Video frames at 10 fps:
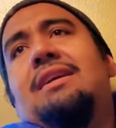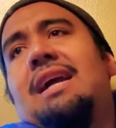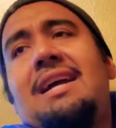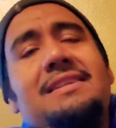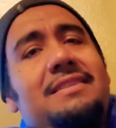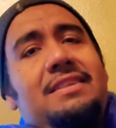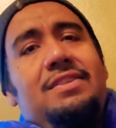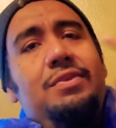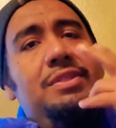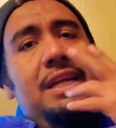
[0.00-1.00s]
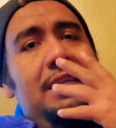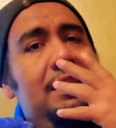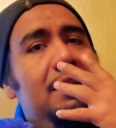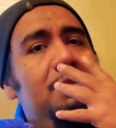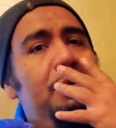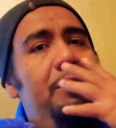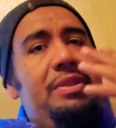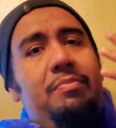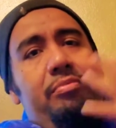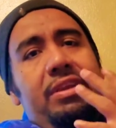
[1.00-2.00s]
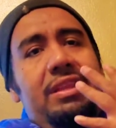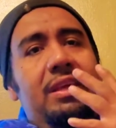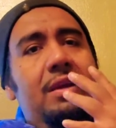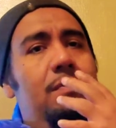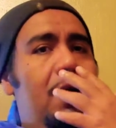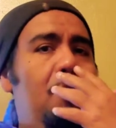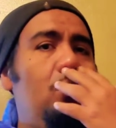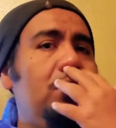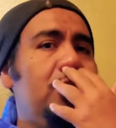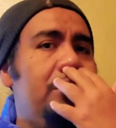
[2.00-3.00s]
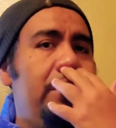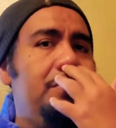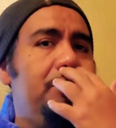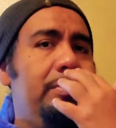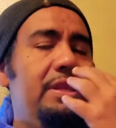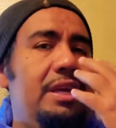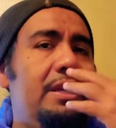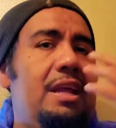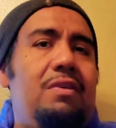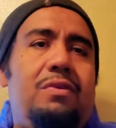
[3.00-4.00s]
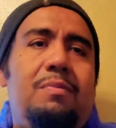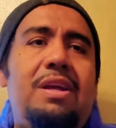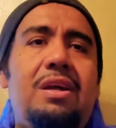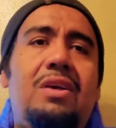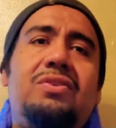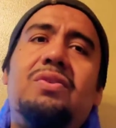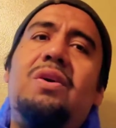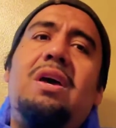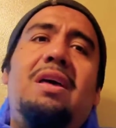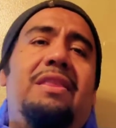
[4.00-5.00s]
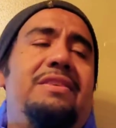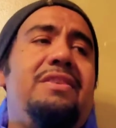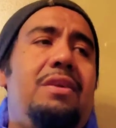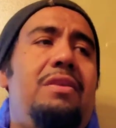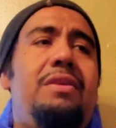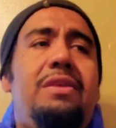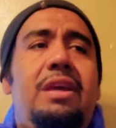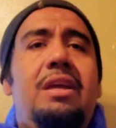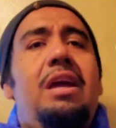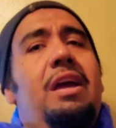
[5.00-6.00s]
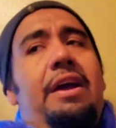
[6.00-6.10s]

guys, this new technique that I'm doing with the breathing, where I'm only trying to breathe in and out through my nostril, that's another thing.